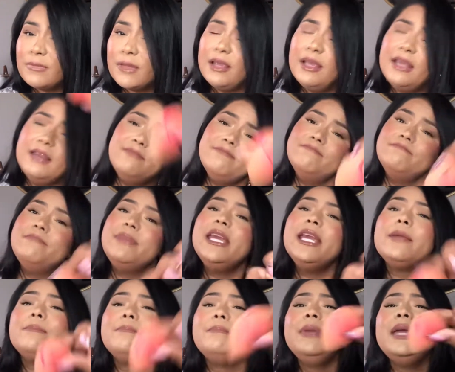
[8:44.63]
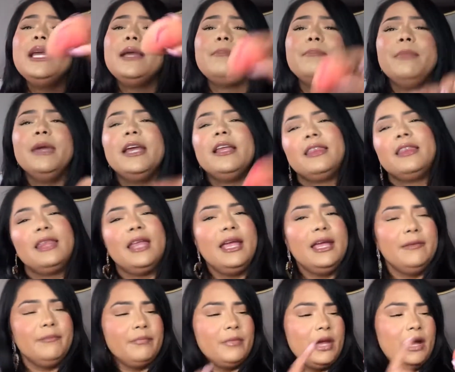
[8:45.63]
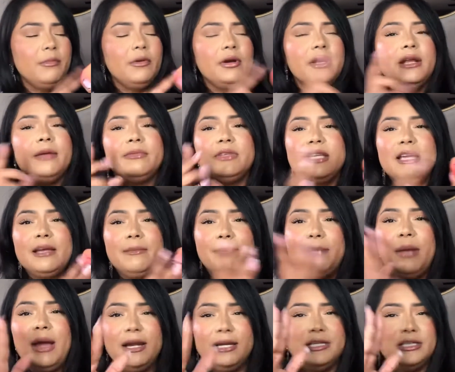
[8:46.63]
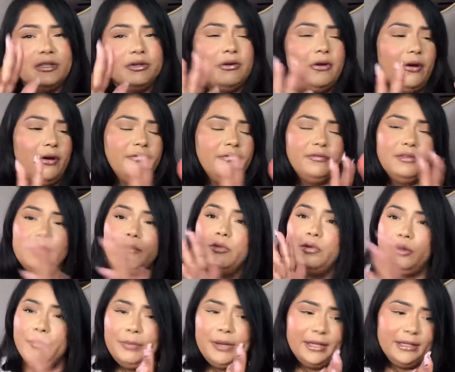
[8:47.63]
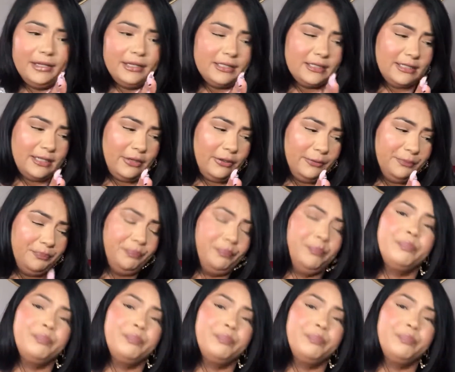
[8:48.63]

and big thing, I'm gonna take advantage of the beauty blender sale,